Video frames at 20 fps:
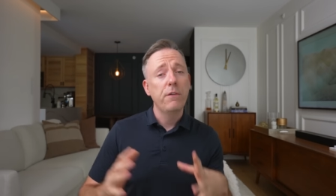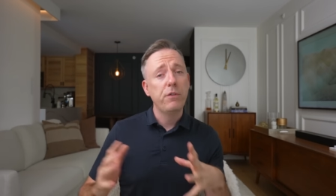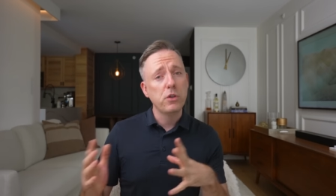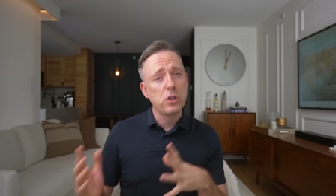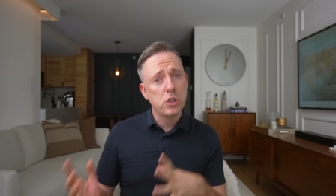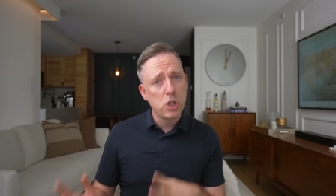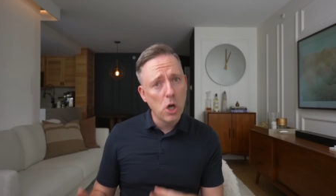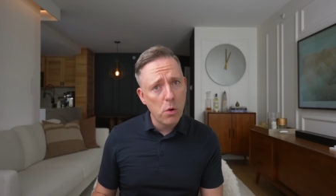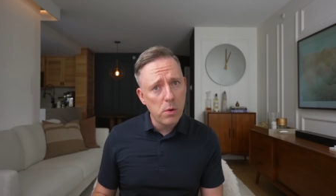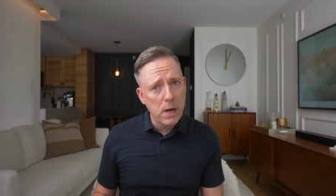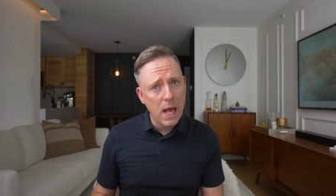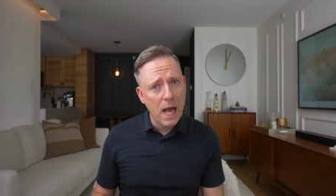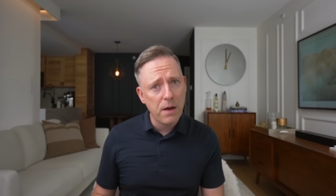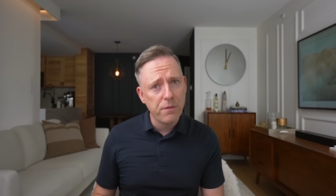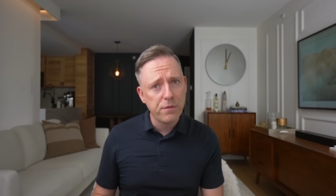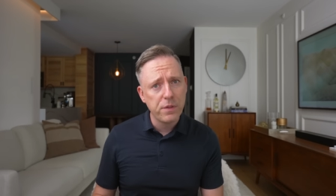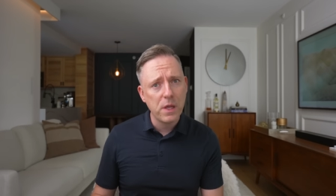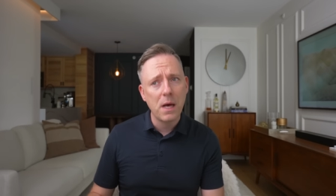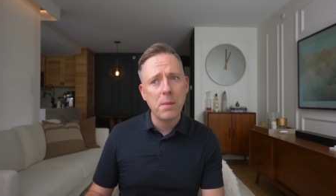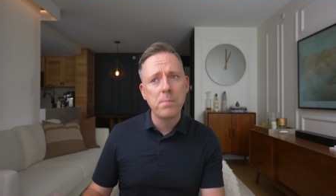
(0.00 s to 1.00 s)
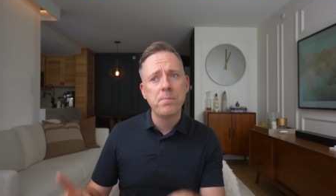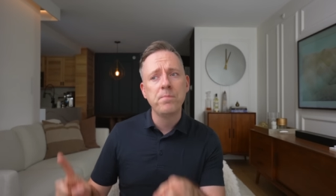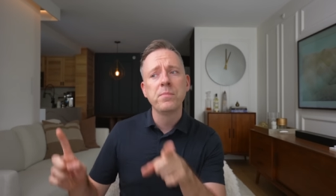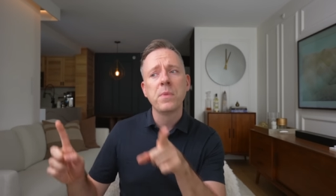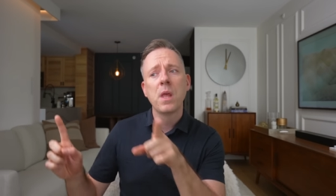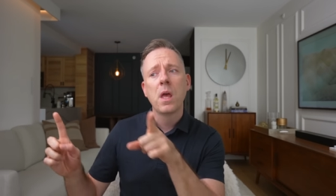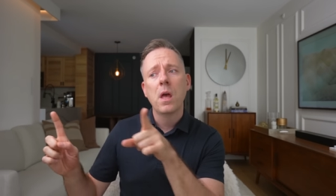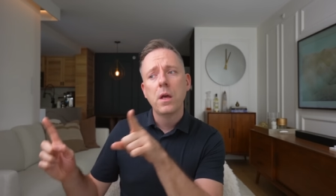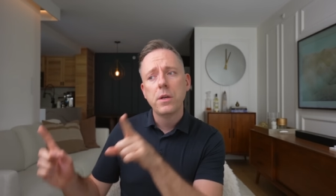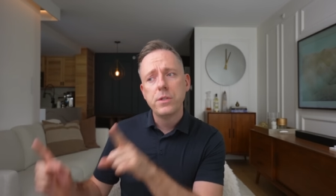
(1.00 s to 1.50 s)
If you don't have
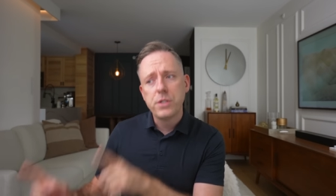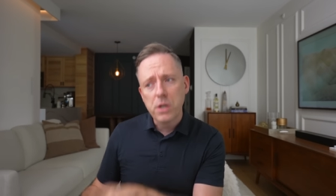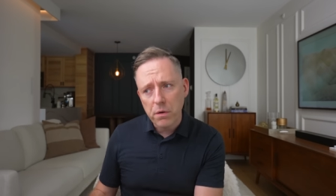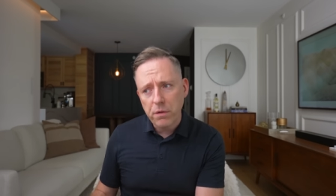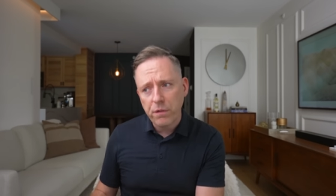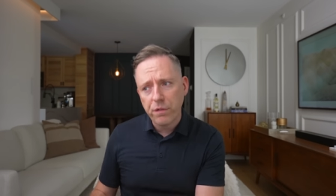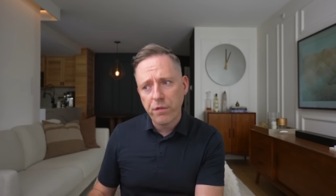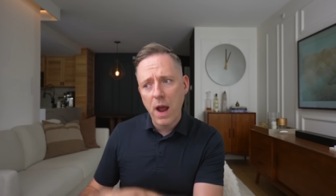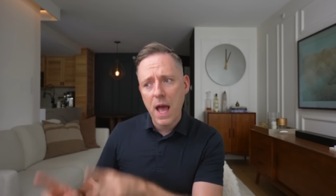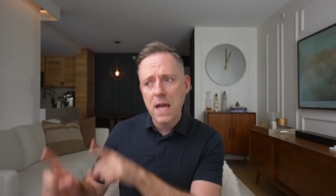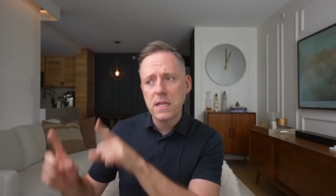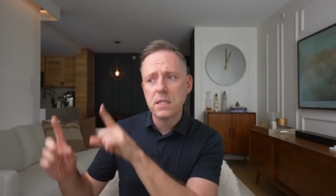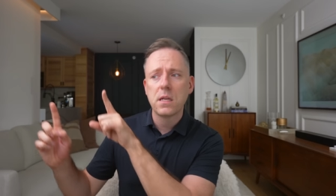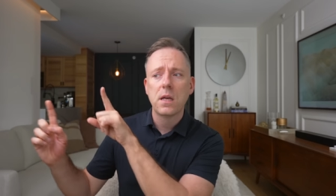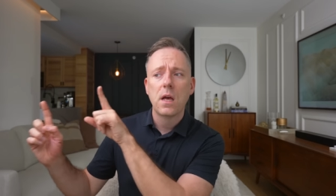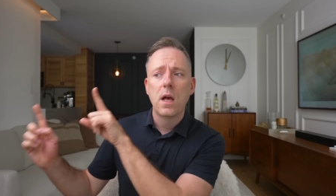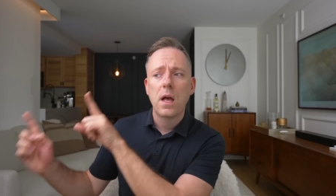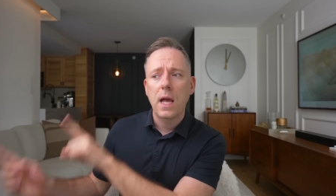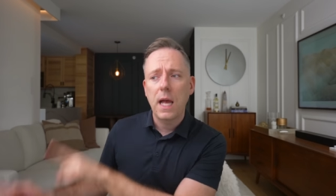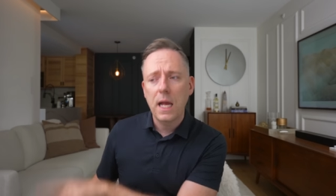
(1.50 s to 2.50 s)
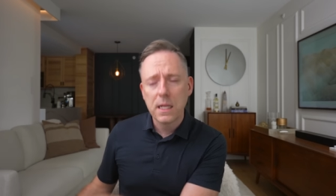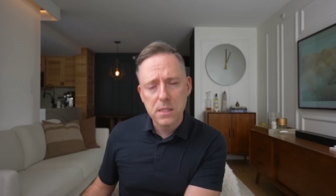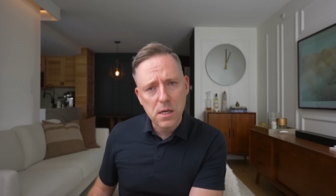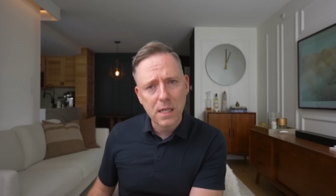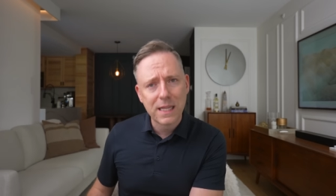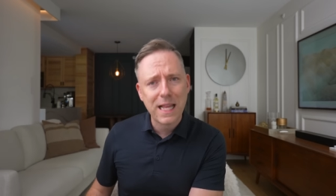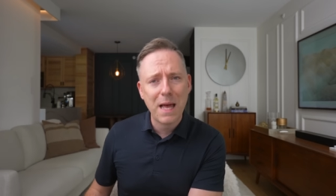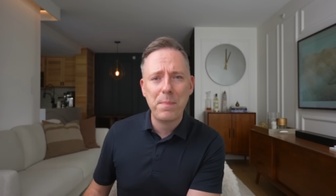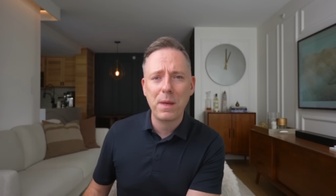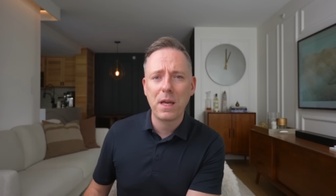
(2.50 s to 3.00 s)
them, don't fret it's
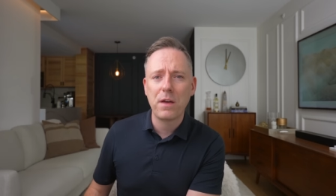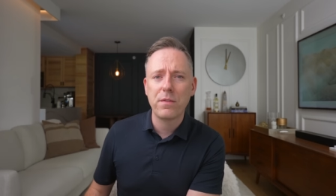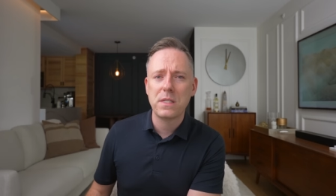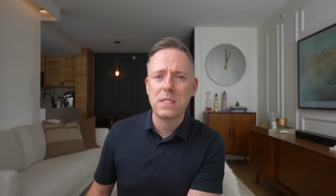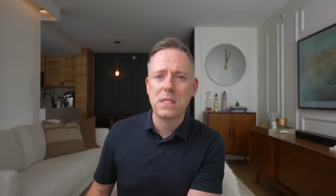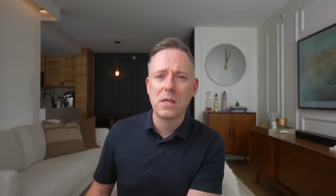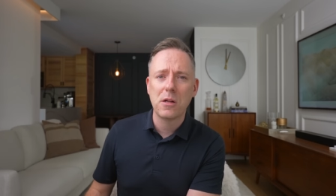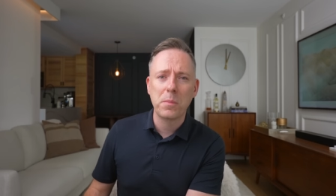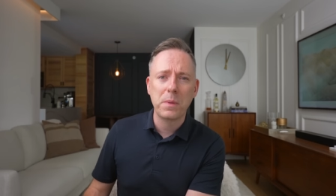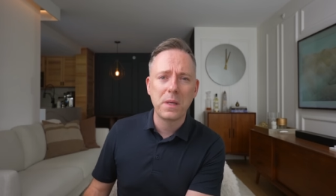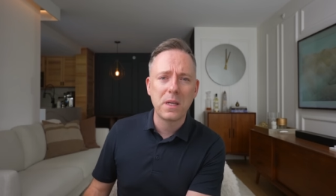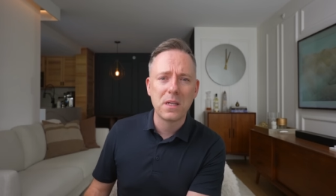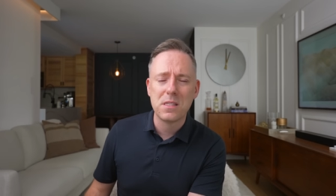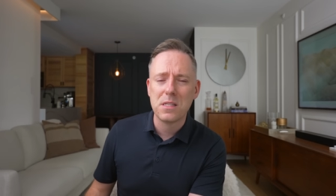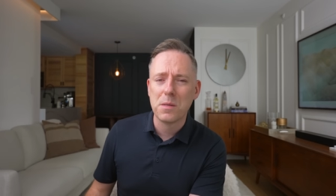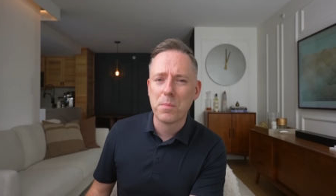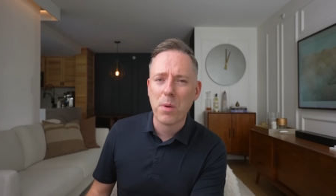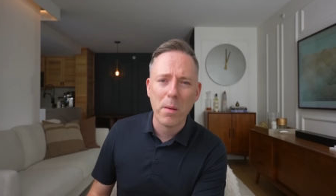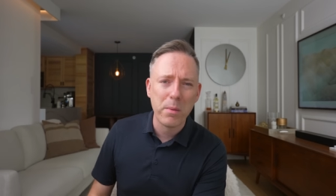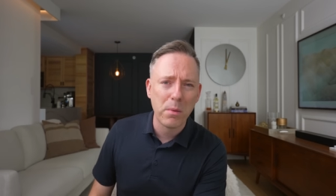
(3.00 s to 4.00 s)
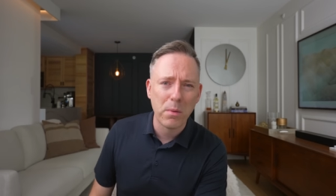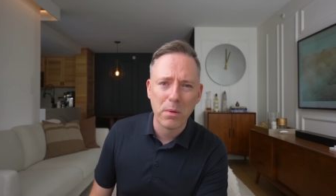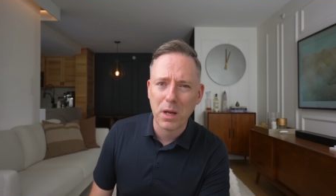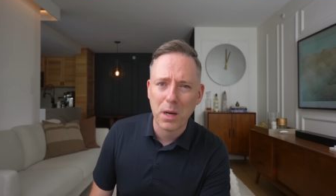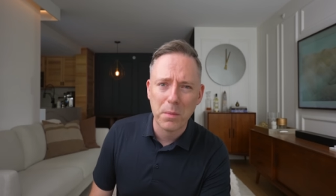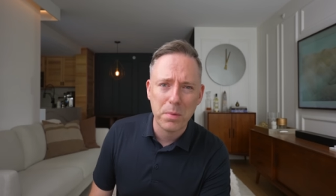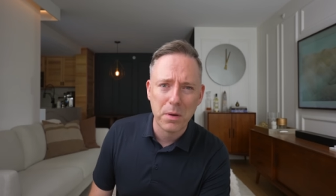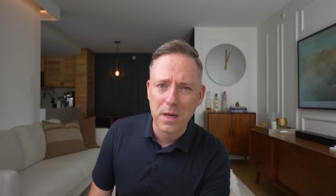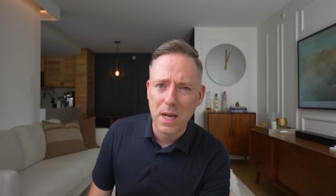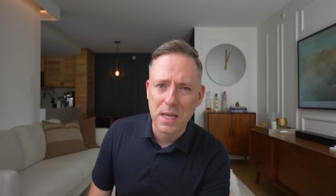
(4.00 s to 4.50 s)
not that big of a deal because you probably weren't
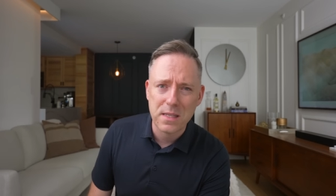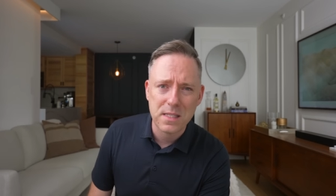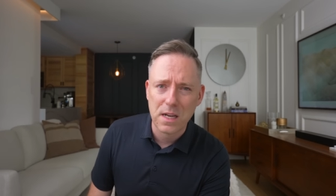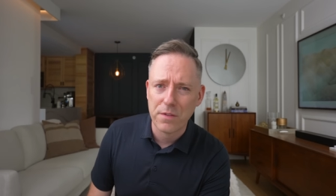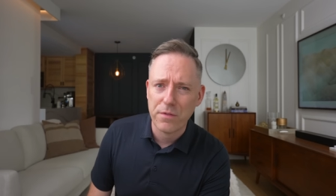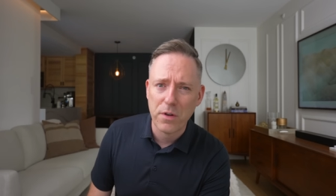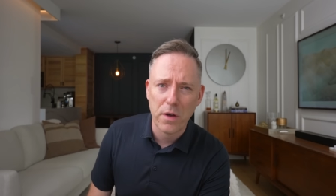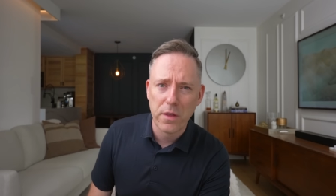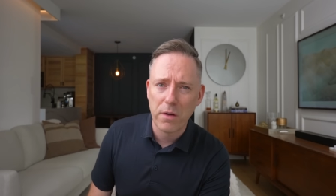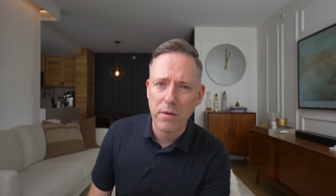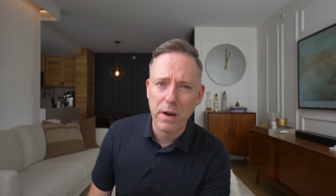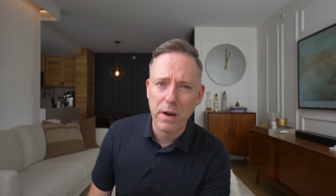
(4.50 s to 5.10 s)
gonna put nice stuff on there